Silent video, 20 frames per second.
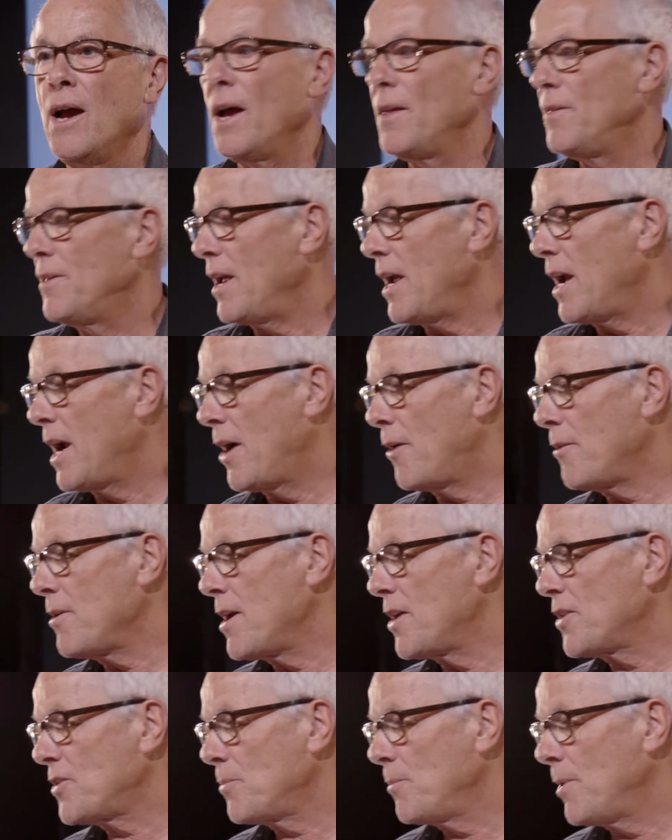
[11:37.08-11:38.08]
And the
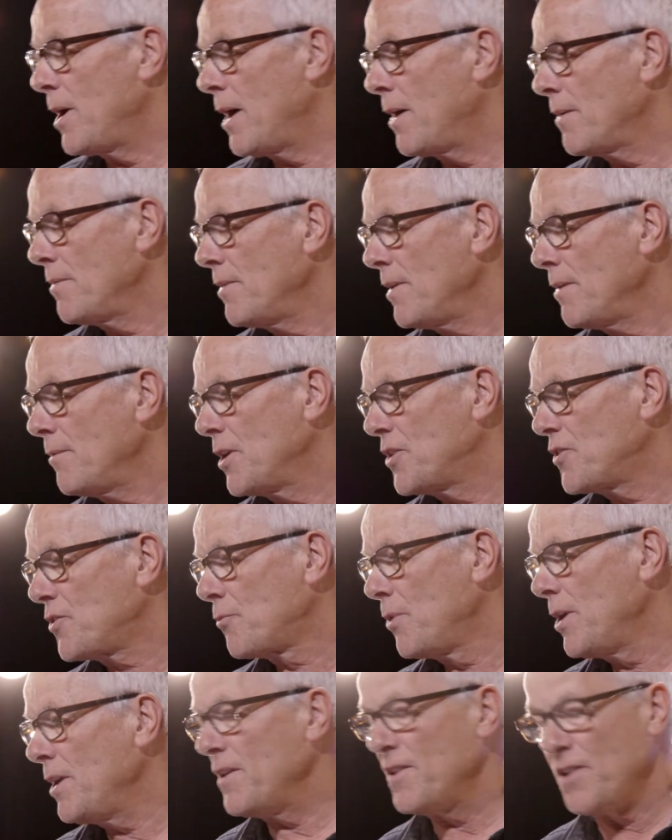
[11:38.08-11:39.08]
areas where it's
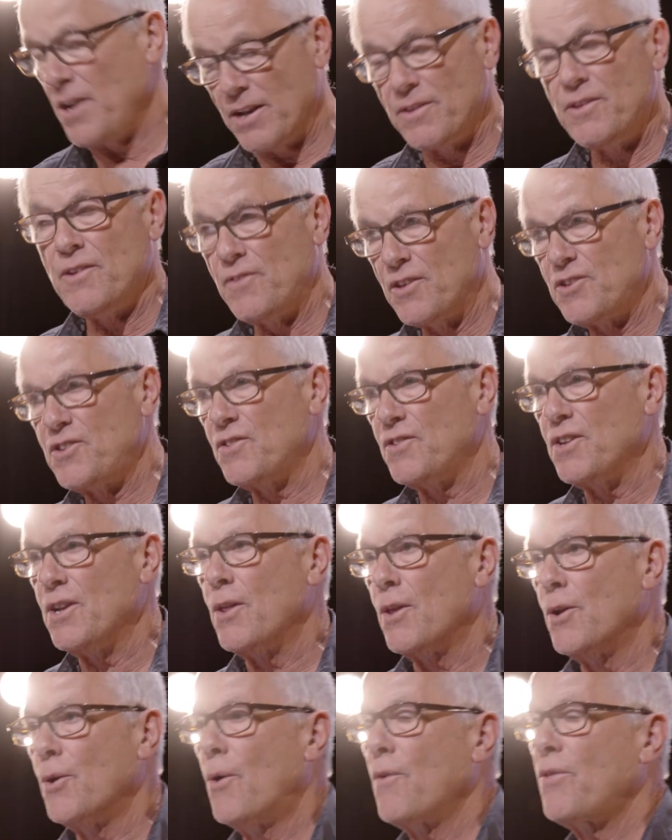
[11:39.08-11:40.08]
green, this is
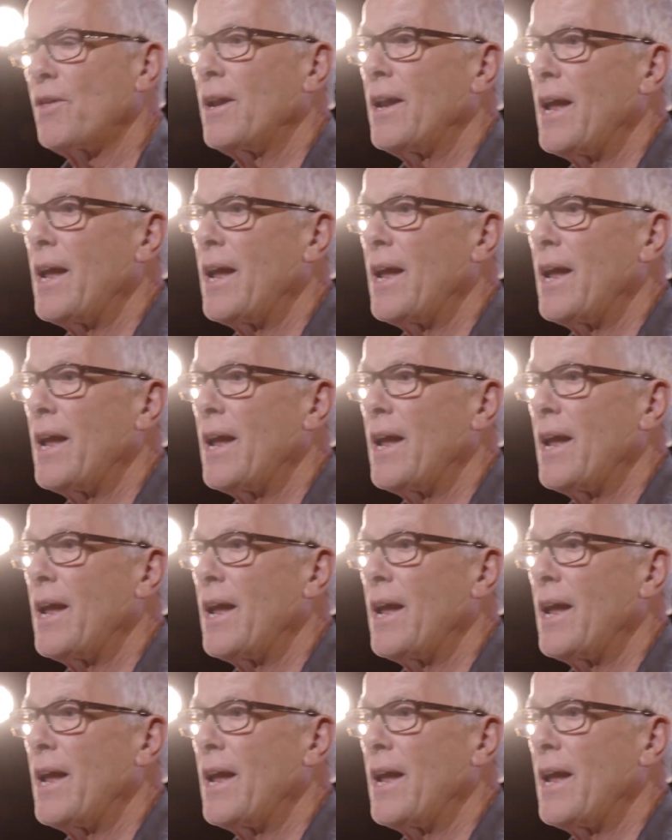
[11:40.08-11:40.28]
in the North